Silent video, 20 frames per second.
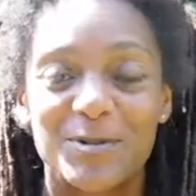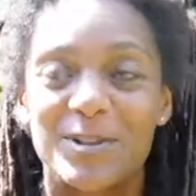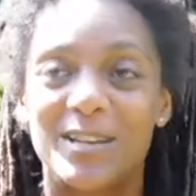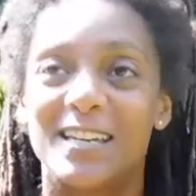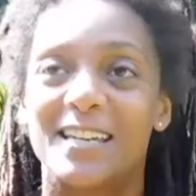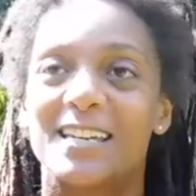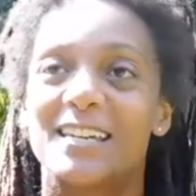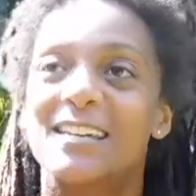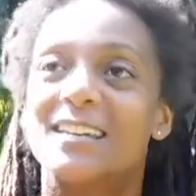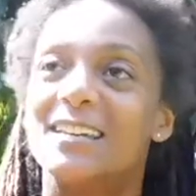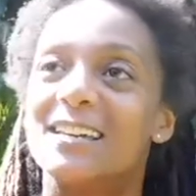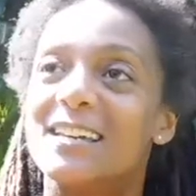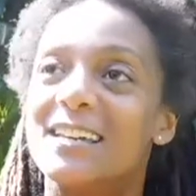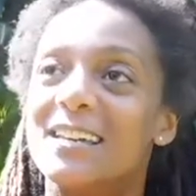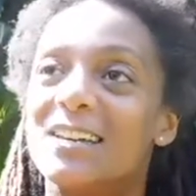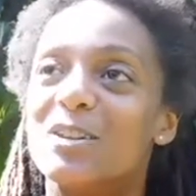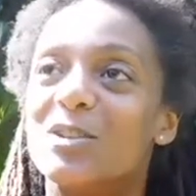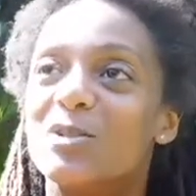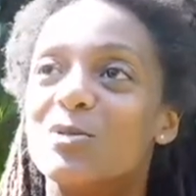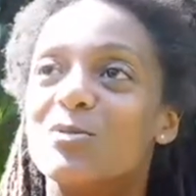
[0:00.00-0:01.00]

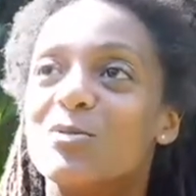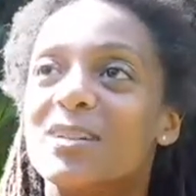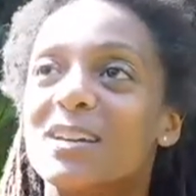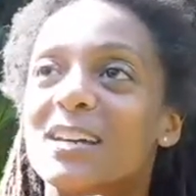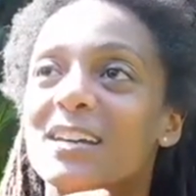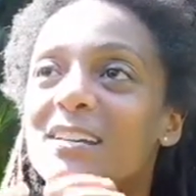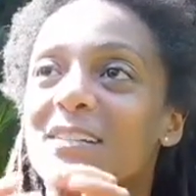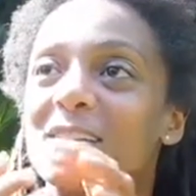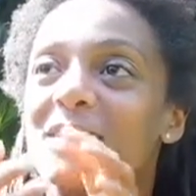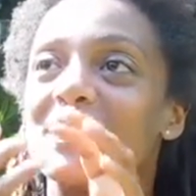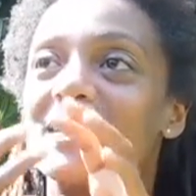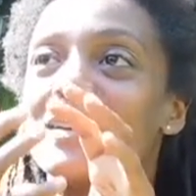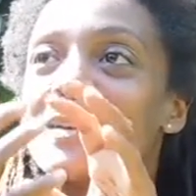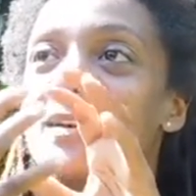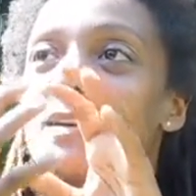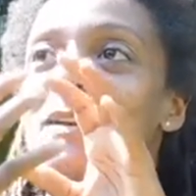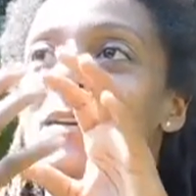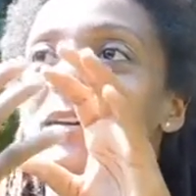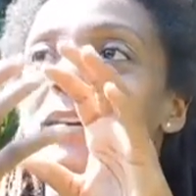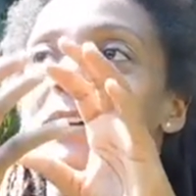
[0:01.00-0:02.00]
You can't
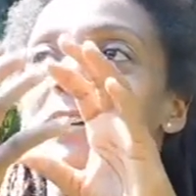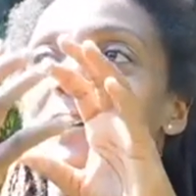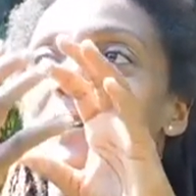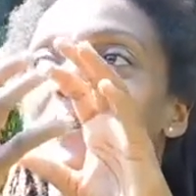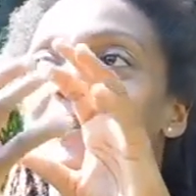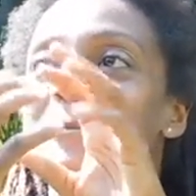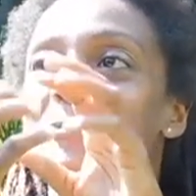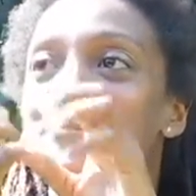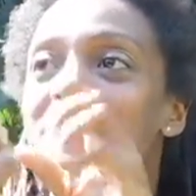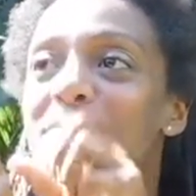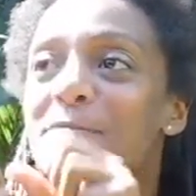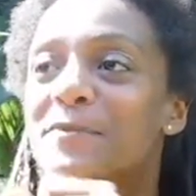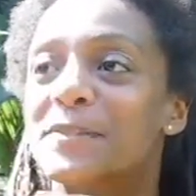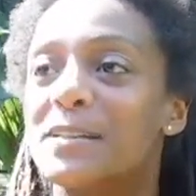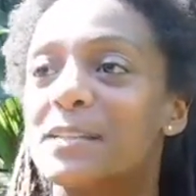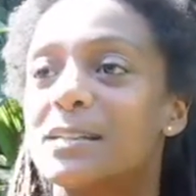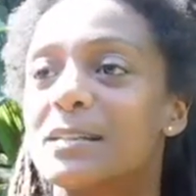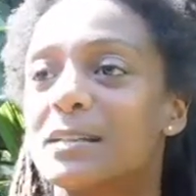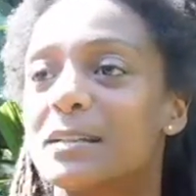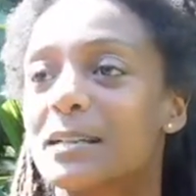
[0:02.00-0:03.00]

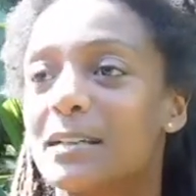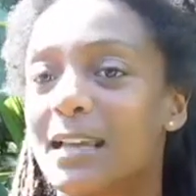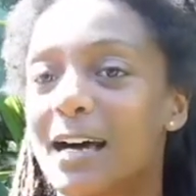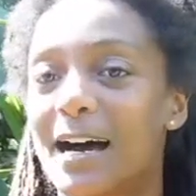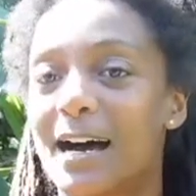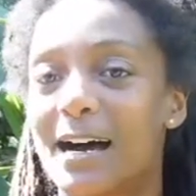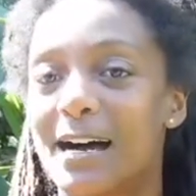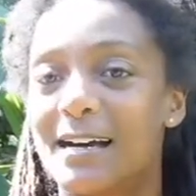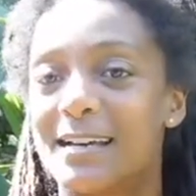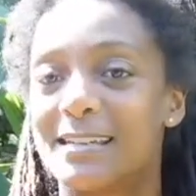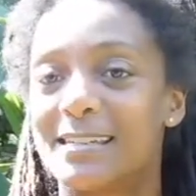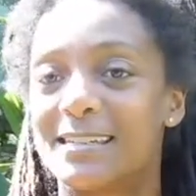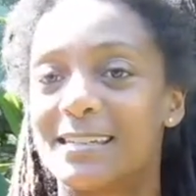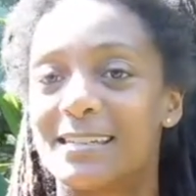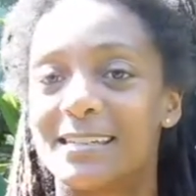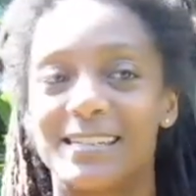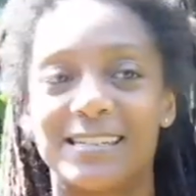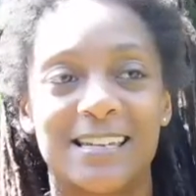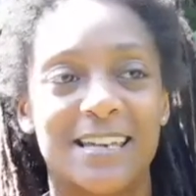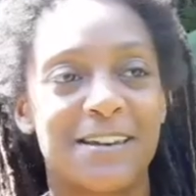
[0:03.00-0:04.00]
physicalize,
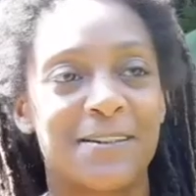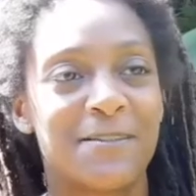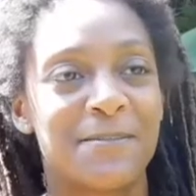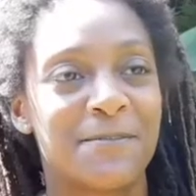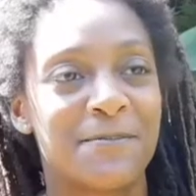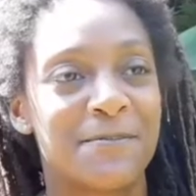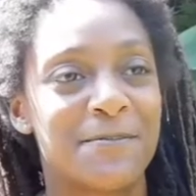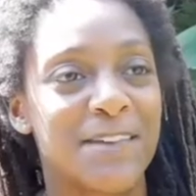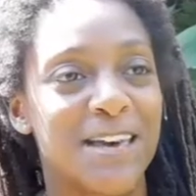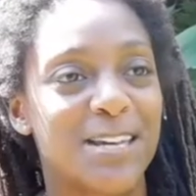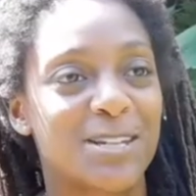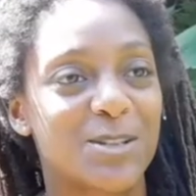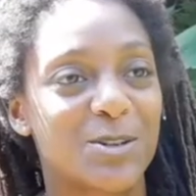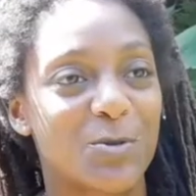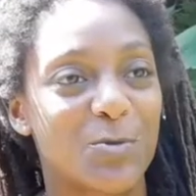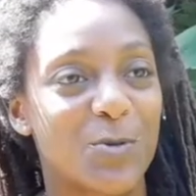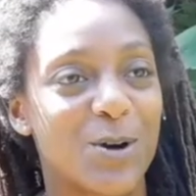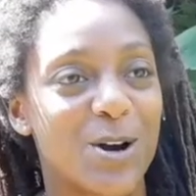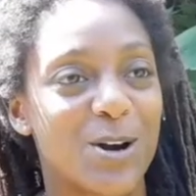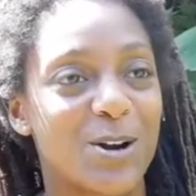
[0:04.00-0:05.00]
if that's a
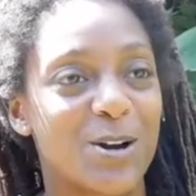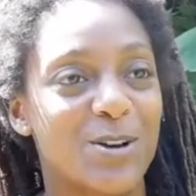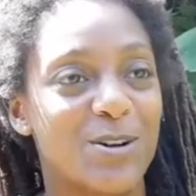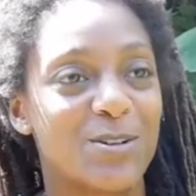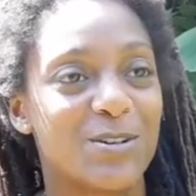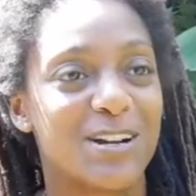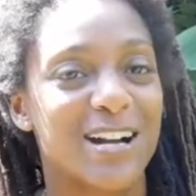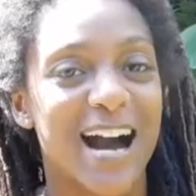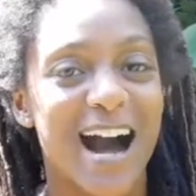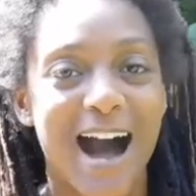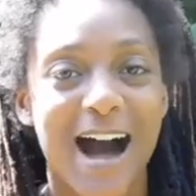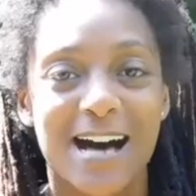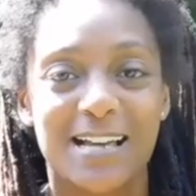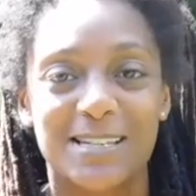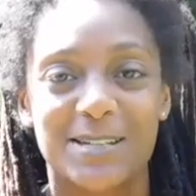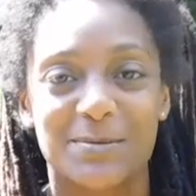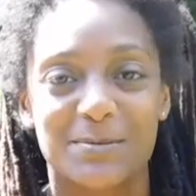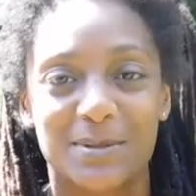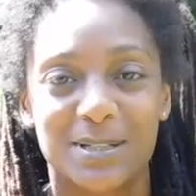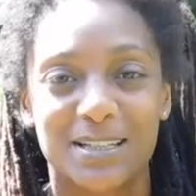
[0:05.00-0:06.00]
word,
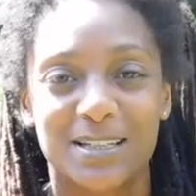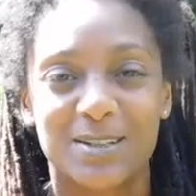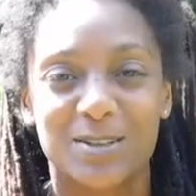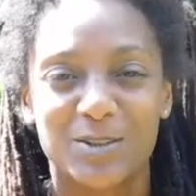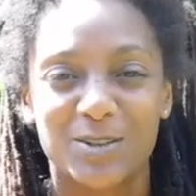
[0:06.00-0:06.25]
Kosmic.